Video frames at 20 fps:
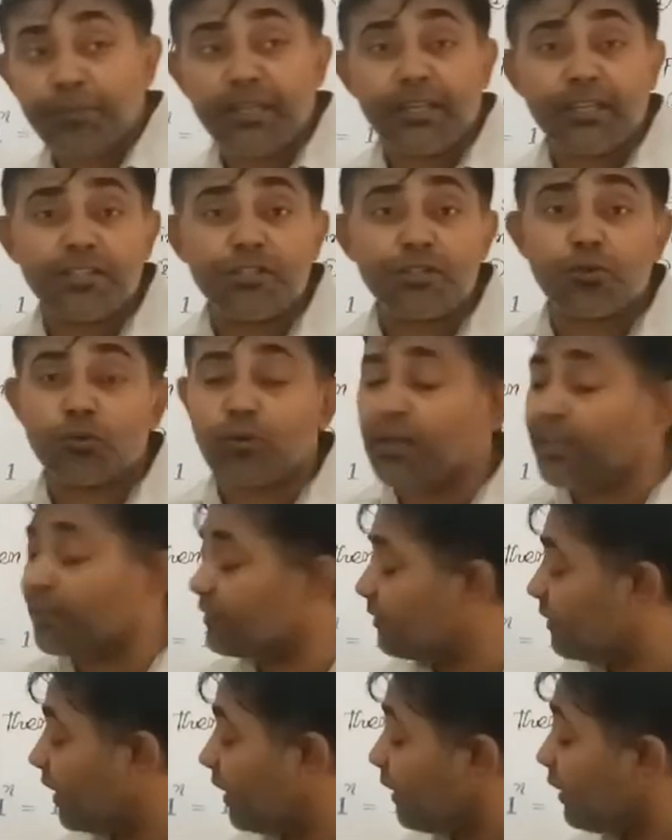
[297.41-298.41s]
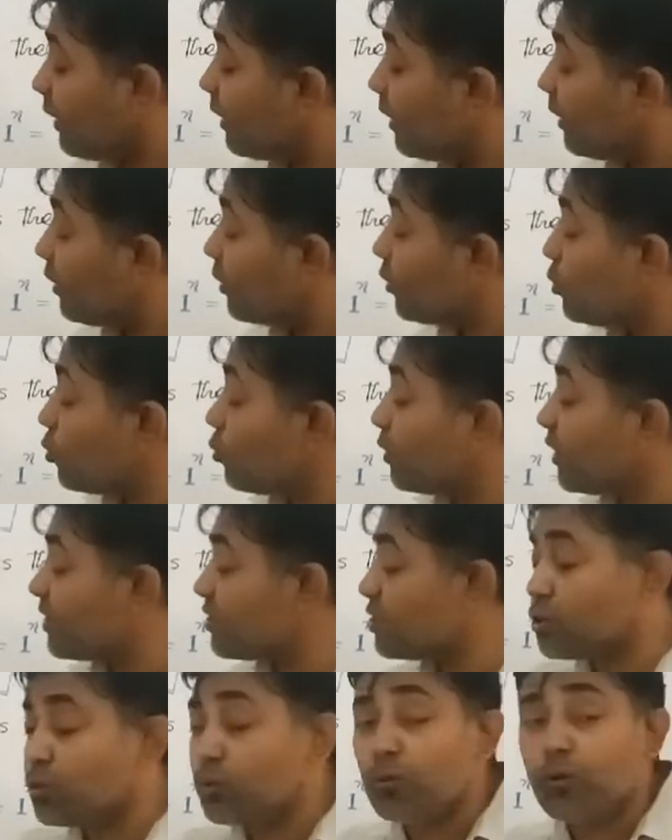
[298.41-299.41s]
p raised to x and q
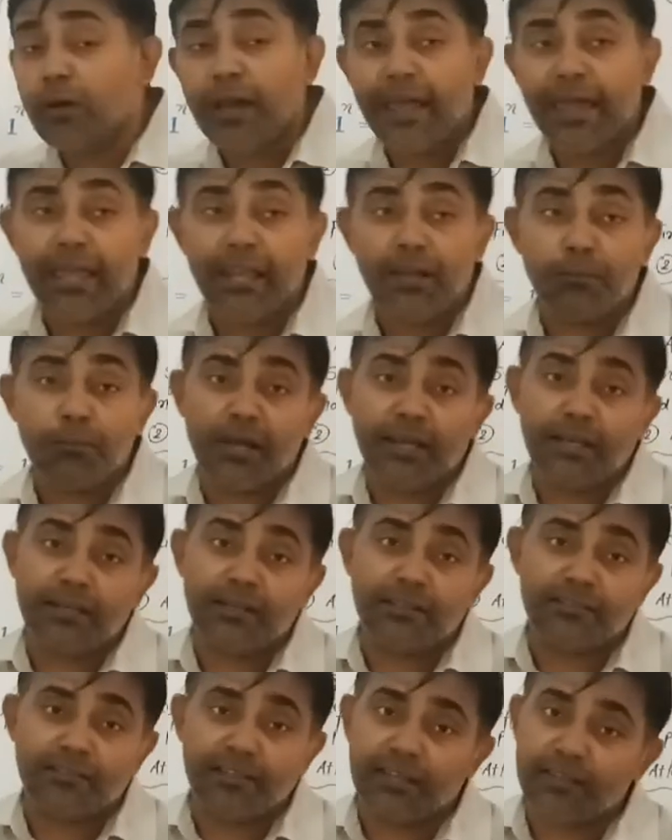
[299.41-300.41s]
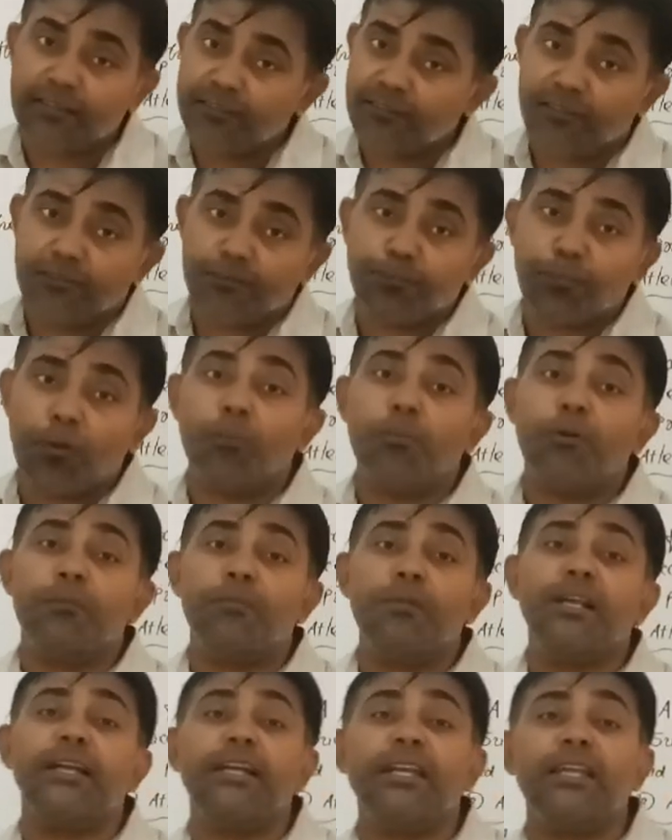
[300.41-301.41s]
raised to n minus x is
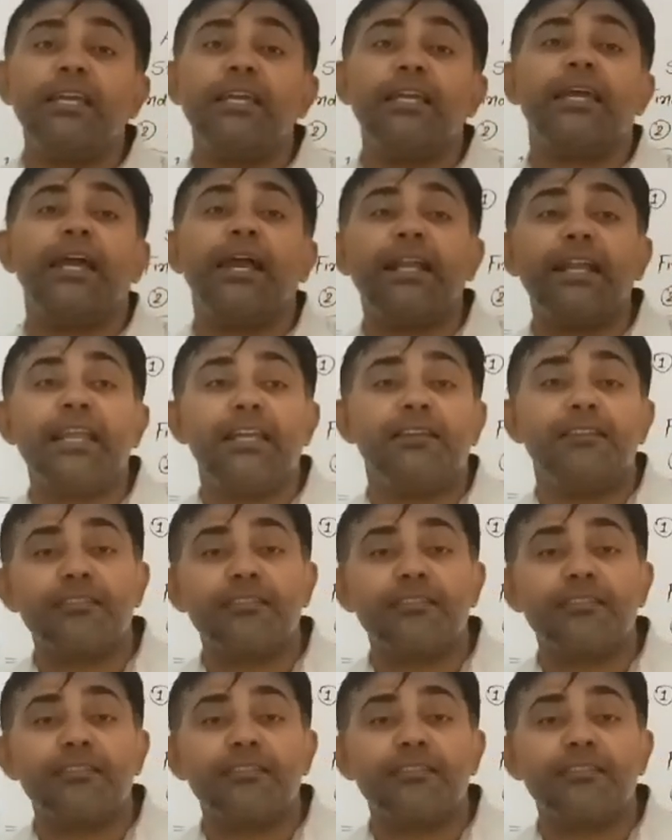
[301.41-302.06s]
probability getting